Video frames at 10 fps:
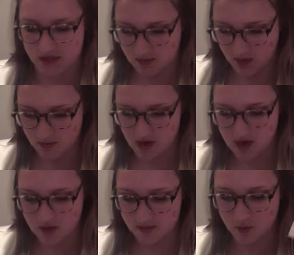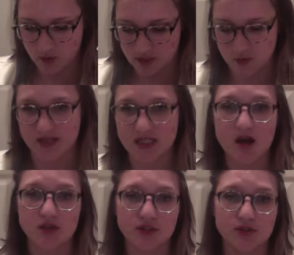so my mom works with my
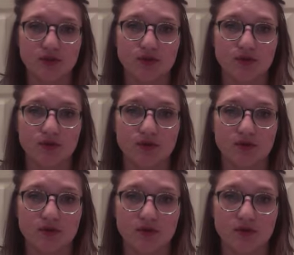doctor, who,